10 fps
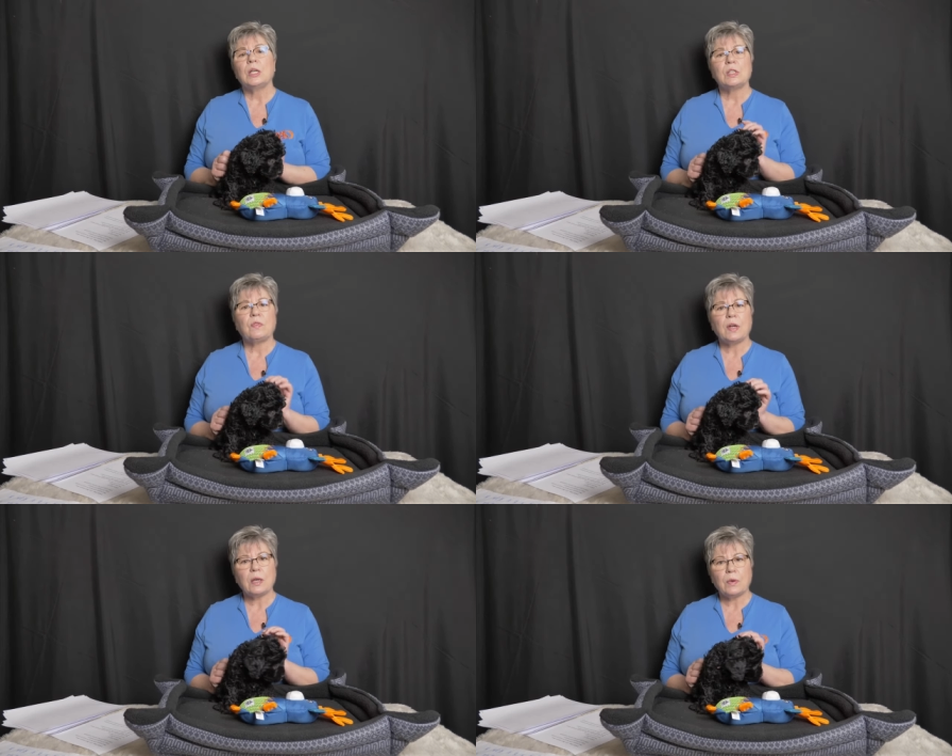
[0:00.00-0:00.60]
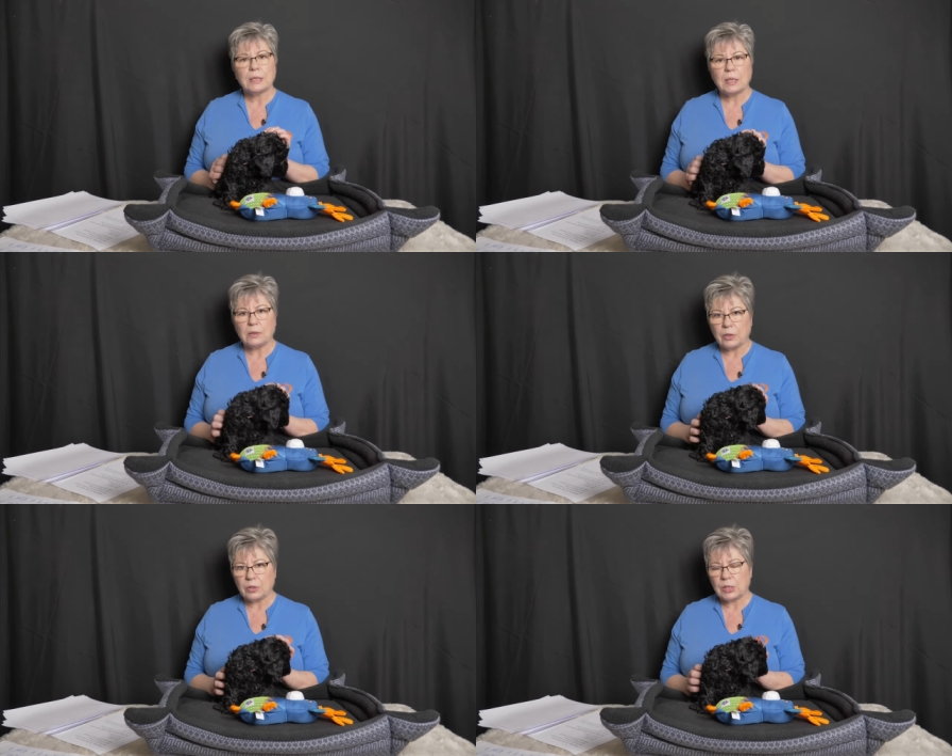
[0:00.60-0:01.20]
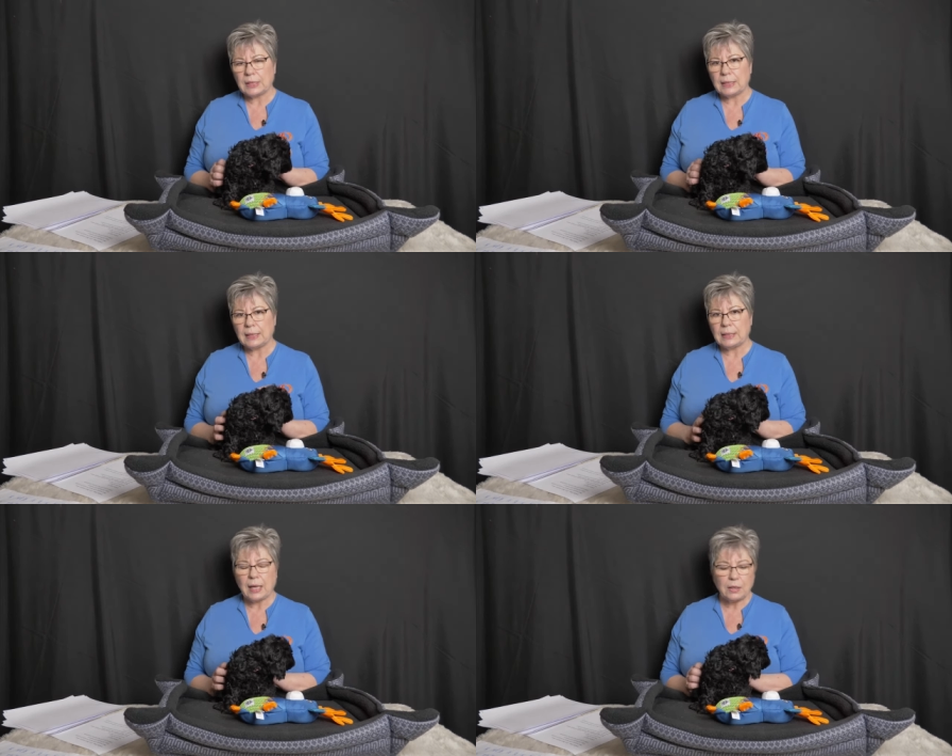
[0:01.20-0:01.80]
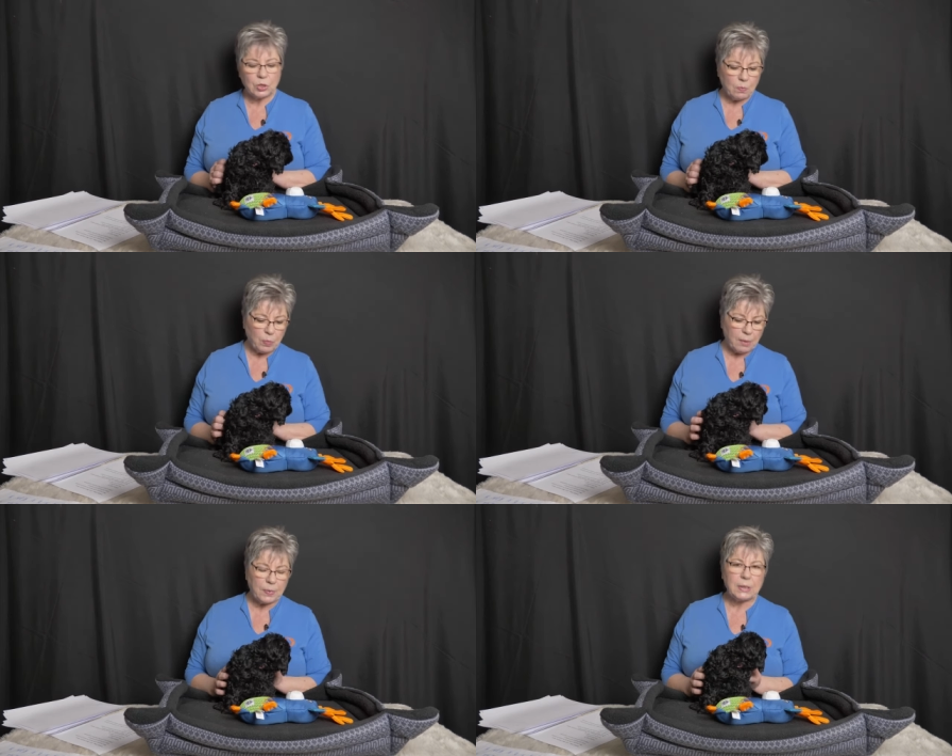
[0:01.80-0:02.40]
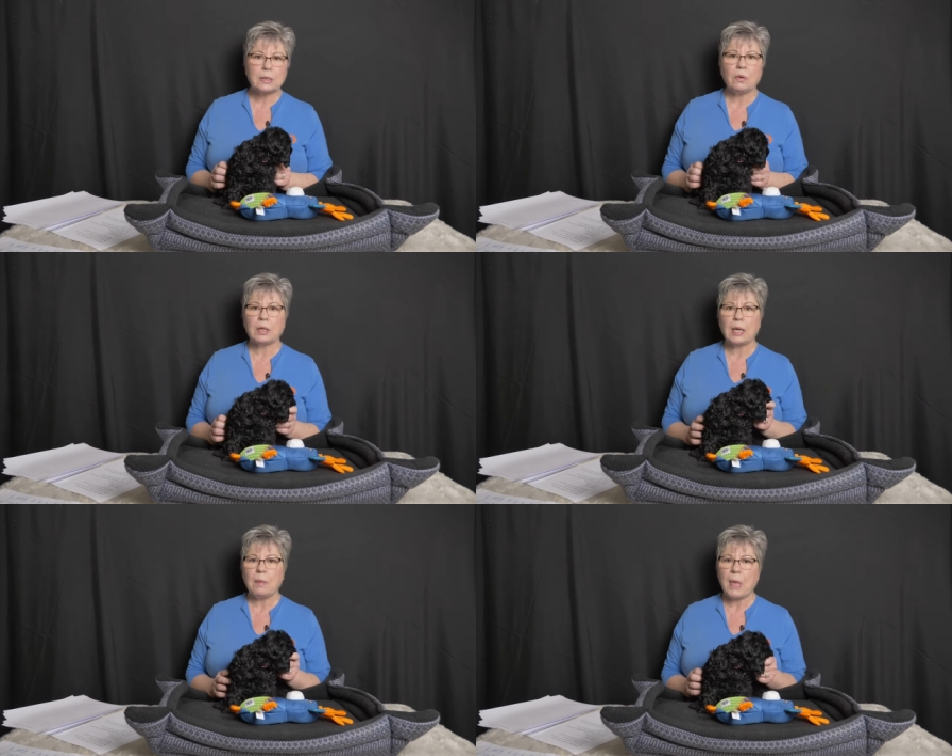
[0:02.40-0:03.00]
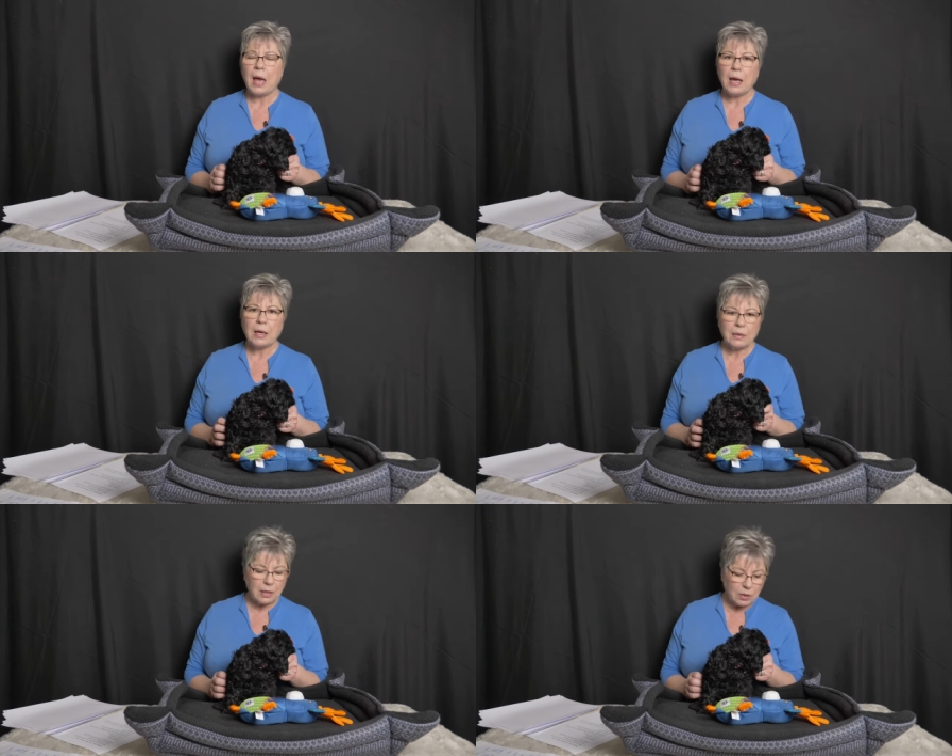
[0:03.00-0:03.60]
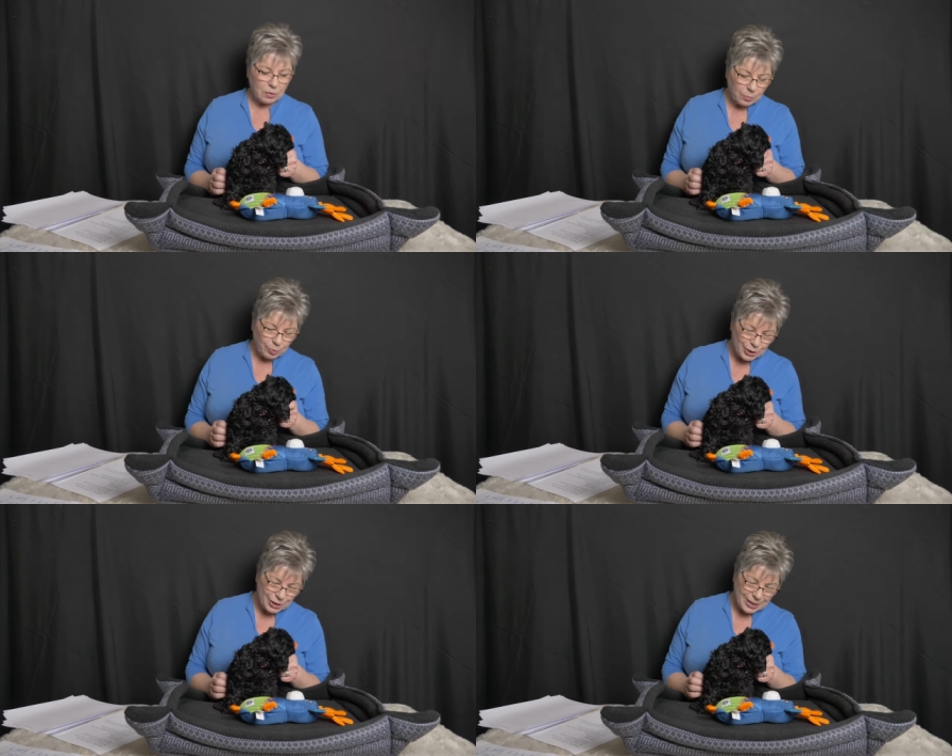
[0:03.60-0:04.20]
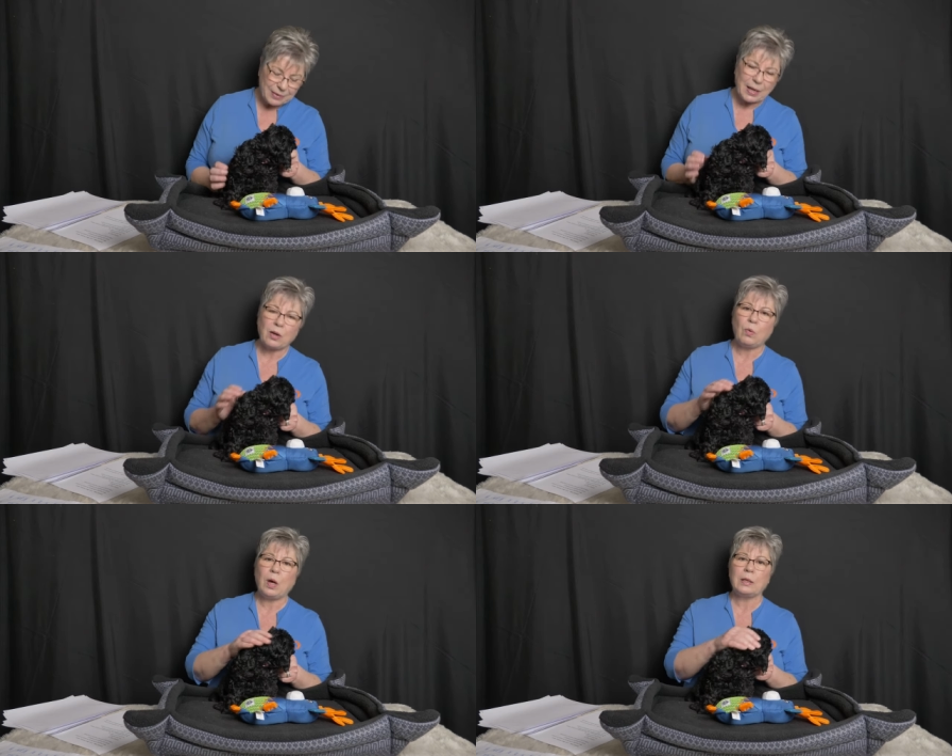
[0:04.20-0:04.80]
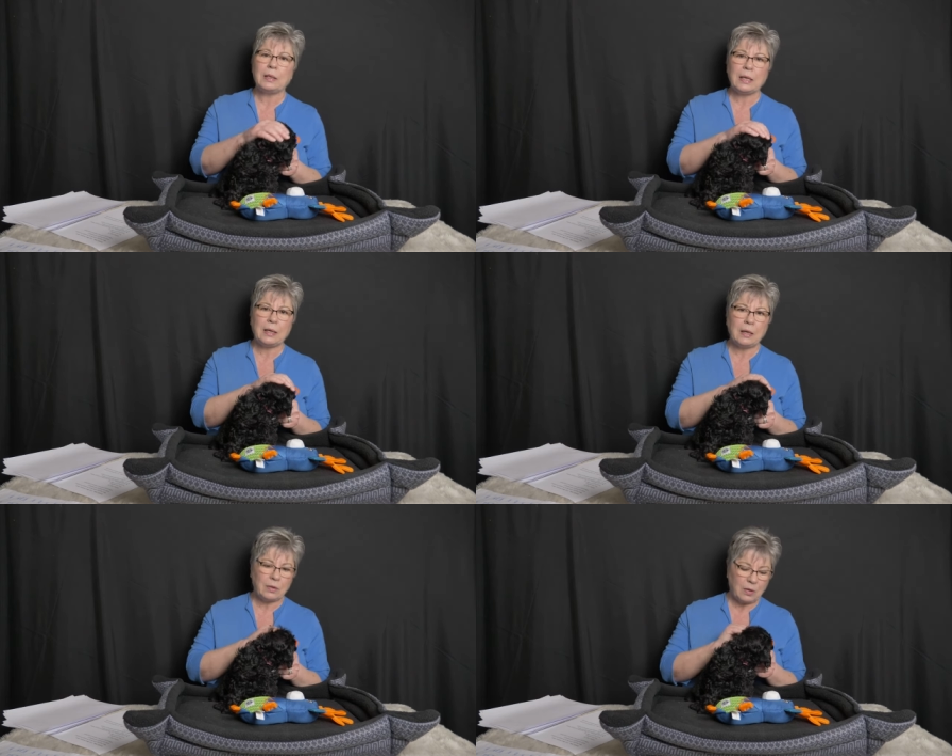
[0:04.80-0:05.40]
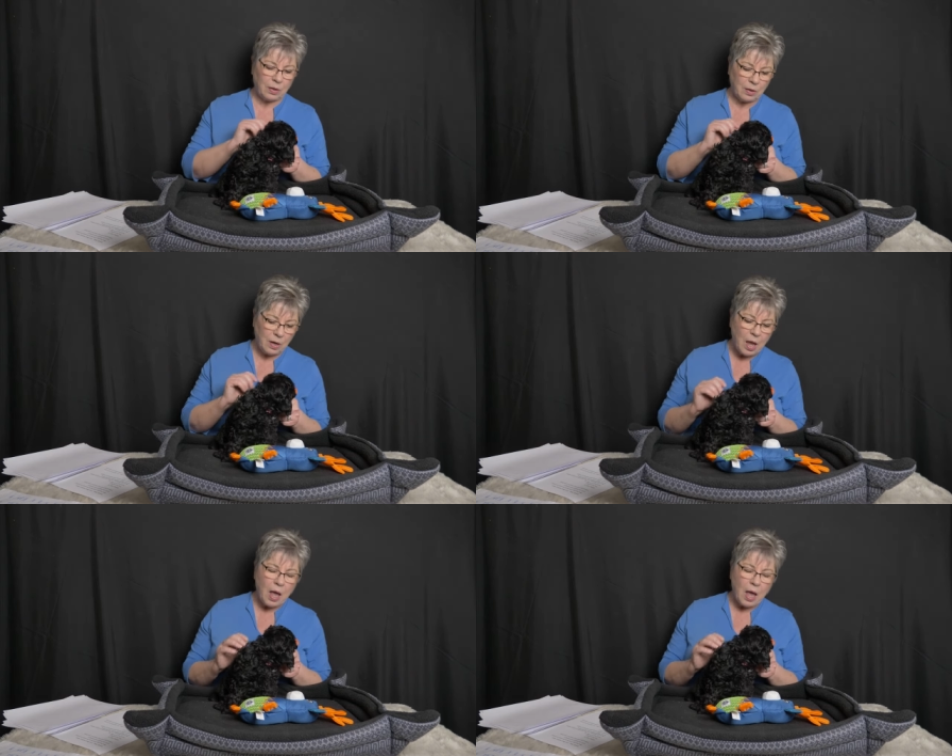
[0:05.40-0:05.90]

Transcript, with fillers: She's very quick to learn. She's an intelligent puppy. So again, Matt, I think you'll appreciate that quality in her.